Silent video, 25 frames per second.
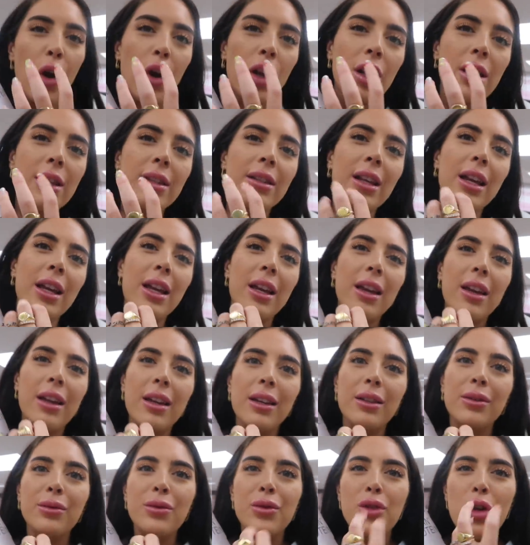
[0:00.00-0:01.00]
chocolate is like,
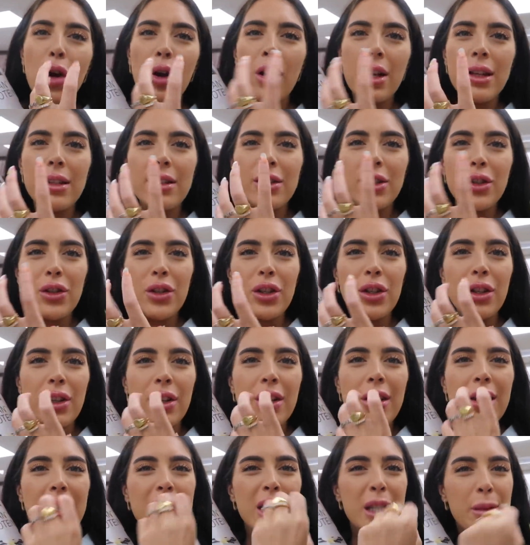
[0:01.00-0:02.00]
chocolate is such
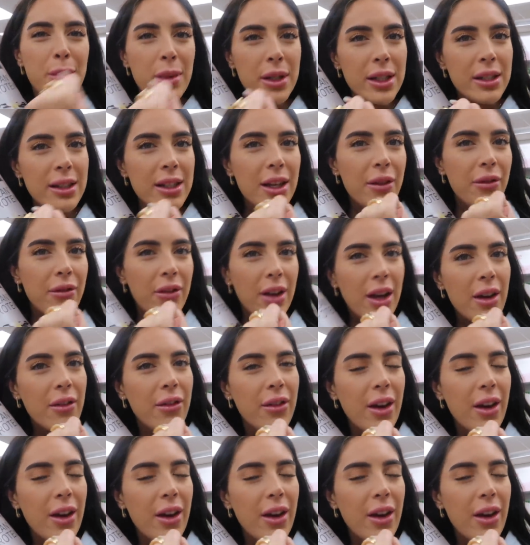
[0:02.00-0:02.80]
a specific